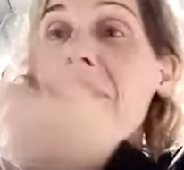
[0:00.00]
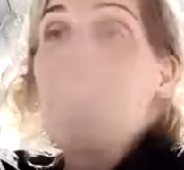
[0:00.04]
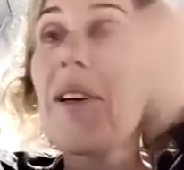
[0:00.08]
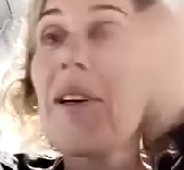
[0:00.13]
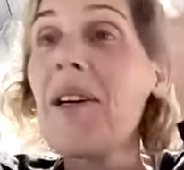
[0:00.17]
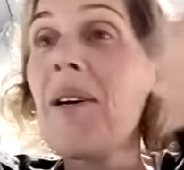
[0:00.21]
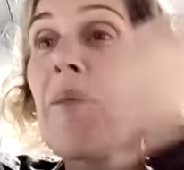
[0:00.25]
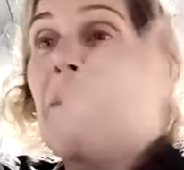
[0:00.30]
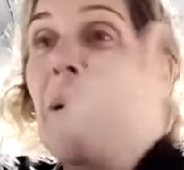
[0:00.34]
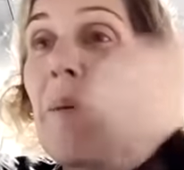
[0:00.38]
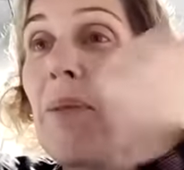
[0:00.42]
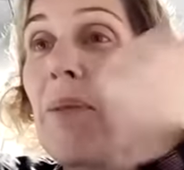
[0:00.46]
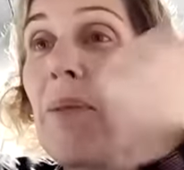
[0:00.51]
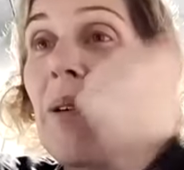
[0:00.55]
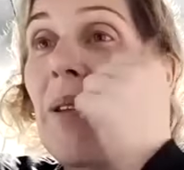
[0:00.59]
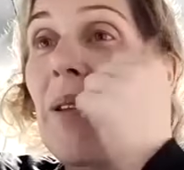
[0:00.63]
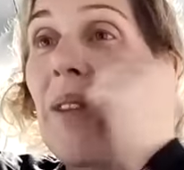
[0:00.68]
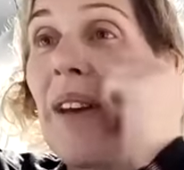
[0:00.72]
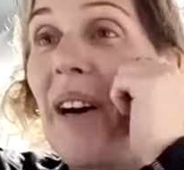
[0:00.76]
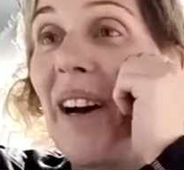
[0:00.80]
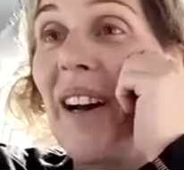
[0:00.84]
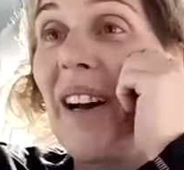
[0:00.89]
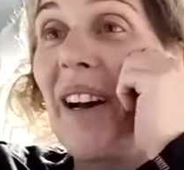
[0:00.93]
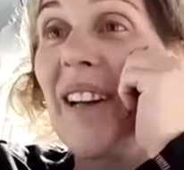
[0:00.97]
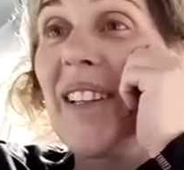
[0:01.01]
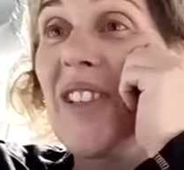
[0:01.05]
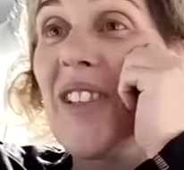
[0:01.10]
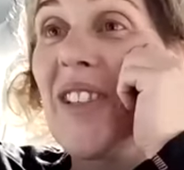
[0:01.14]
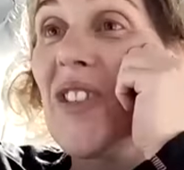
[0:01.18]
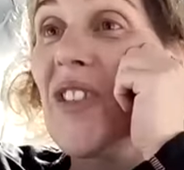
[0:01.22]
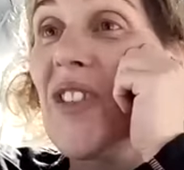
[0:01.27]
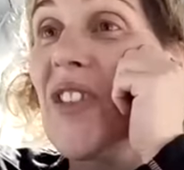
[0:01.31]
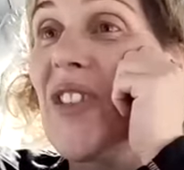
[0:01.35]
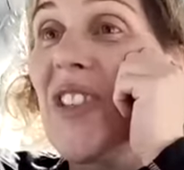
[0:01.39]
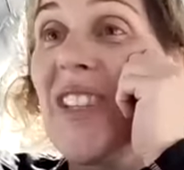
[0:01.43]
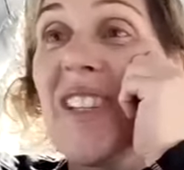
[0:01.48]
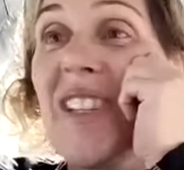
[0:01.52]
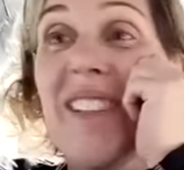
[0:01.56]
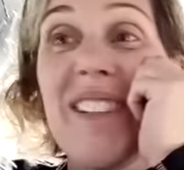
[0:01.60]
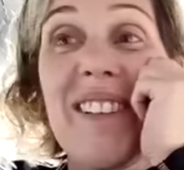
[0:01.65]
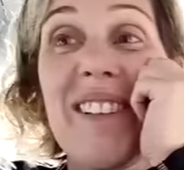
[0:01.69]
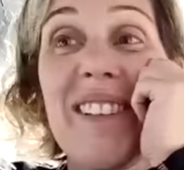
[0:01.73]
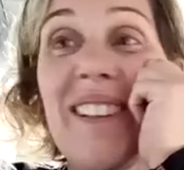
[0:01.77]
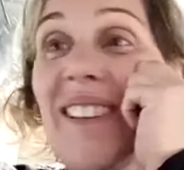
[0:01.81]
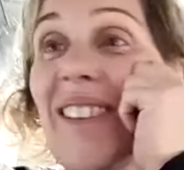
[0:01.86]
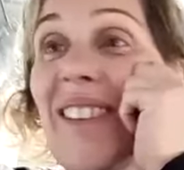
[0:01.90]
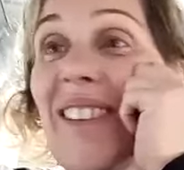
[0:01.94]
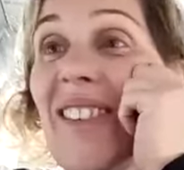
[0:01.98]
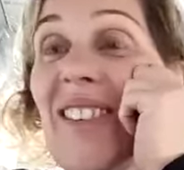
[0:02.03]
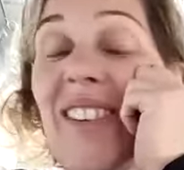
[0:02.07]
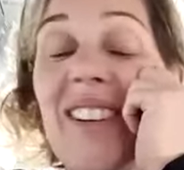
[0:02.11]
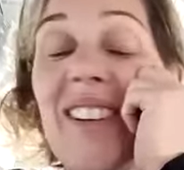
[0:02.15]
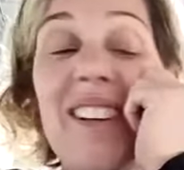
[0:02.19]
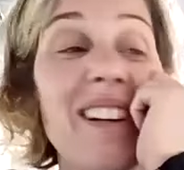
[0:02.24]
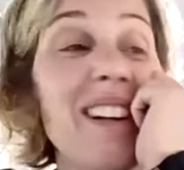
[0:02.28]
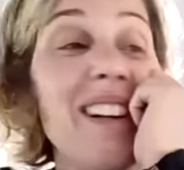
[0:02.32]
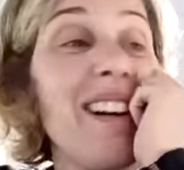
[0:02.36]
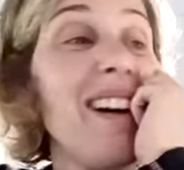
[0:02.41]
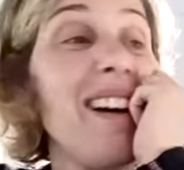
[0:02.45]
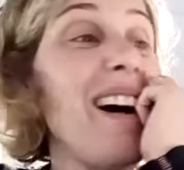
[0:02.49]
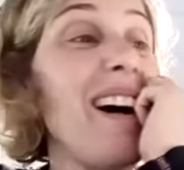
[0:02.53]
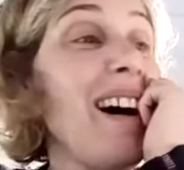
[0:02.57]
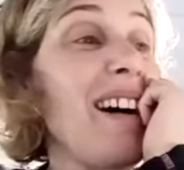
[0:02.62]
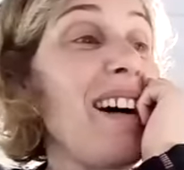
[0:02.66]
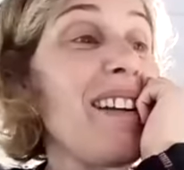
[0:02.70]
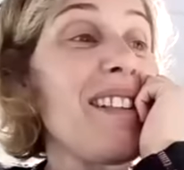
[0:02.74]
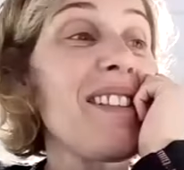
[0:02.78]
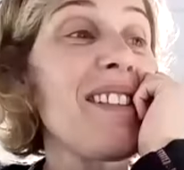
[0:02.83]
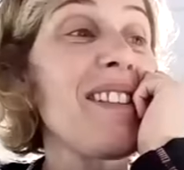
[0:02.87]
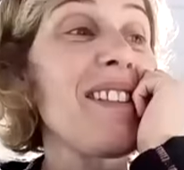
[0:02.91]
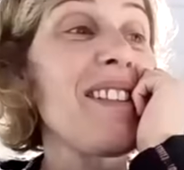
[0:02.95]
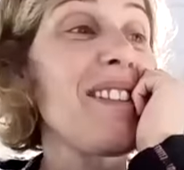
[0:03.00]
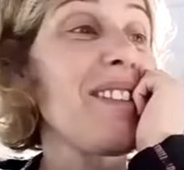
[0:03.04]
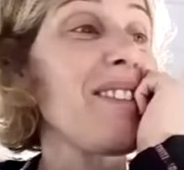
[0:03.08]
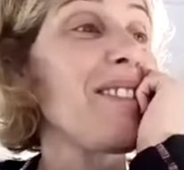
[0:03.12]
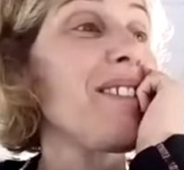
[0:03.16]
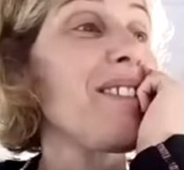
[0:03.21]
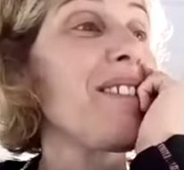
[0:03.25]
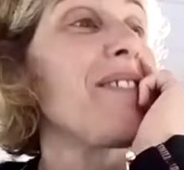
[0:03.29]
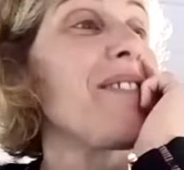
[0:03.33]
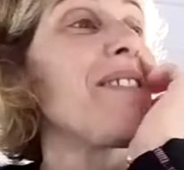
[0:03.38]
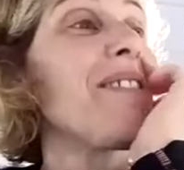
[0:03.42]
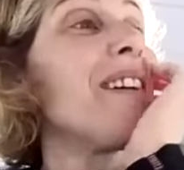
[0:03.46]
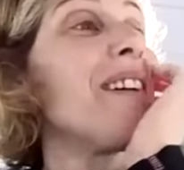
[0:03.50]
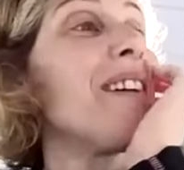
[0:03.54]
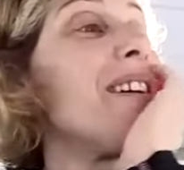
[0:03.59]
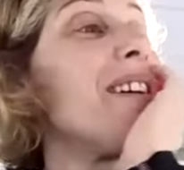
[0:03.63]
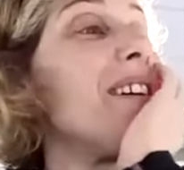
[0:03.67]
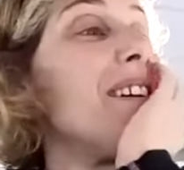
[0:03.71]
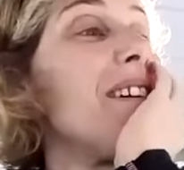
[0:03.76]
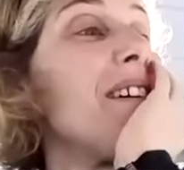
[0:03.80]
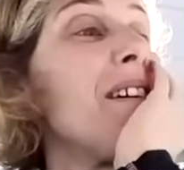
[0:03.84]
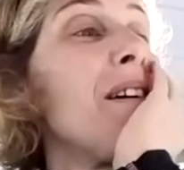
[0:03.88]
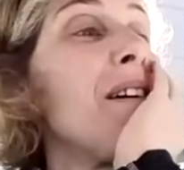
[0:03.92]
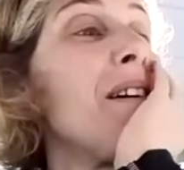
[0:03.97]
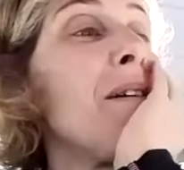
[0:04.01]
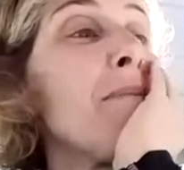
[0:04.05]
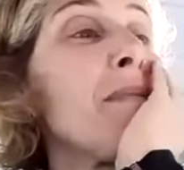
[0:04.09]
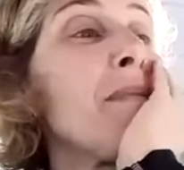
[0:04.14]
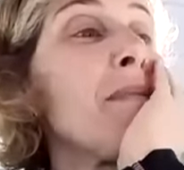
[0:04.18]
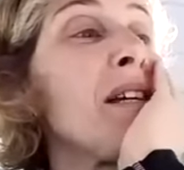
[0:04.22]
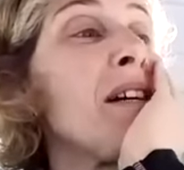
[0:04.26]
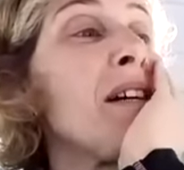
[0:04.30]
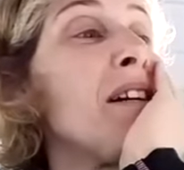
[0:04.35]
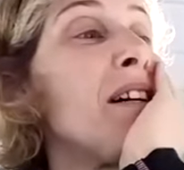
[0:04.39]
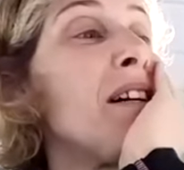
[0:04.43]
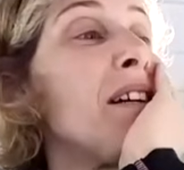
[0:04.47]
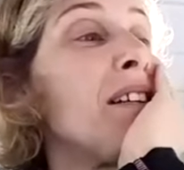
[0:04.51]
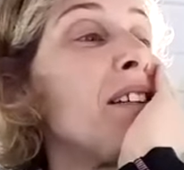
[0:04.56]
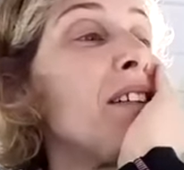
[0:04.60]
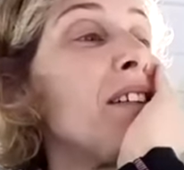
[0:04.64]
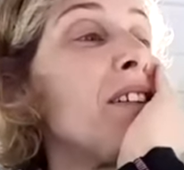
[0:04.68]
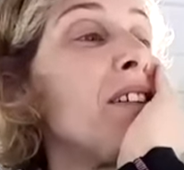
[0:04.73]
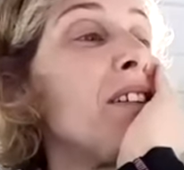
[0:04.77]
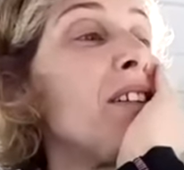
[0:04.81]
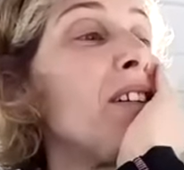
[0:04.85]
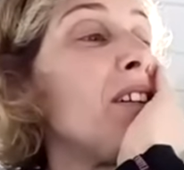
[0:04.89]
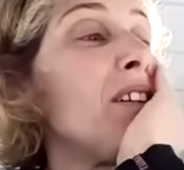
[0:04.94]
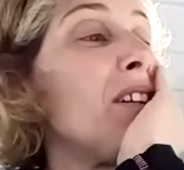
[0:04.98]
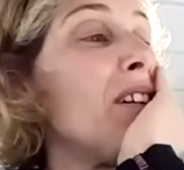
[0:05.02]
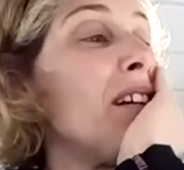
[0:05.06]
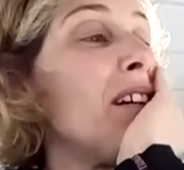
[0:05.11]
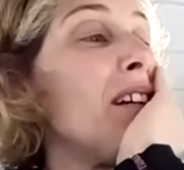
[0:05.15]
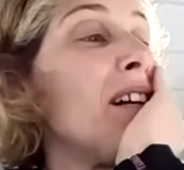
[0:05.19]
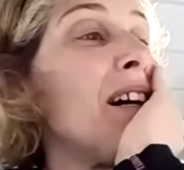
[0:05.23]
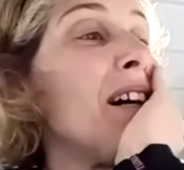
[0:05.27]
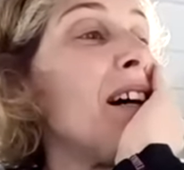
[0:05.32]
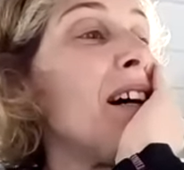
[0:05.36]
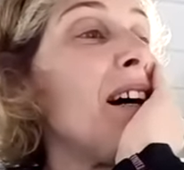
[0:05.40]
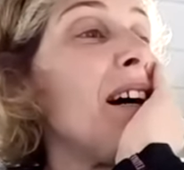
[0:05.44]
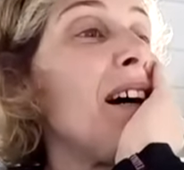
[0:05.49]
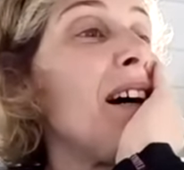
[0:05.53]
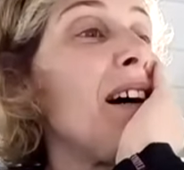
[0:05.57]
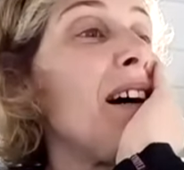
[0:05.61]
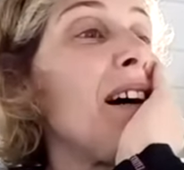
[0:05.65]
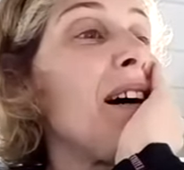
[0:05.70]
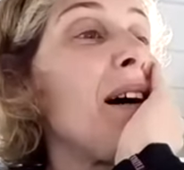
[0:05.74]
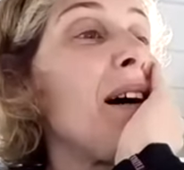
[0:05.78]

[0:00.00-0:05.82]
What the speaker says: Come up on the high street, you know. I said, oh, well, you know. We